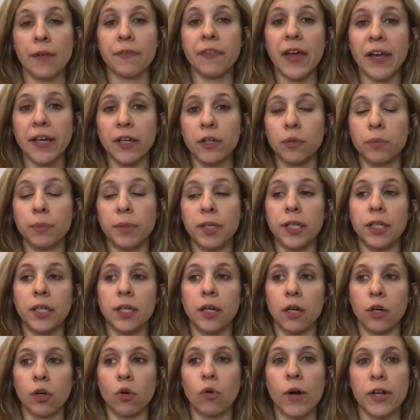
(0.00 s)
That could be
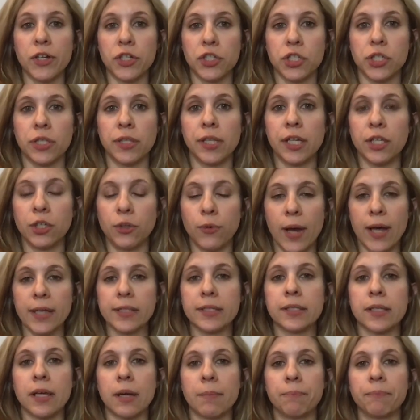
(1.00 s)
a question that you ask
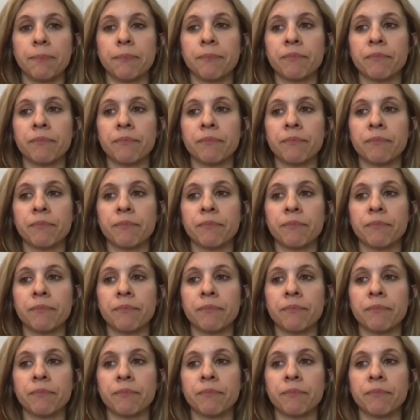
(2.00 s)
them.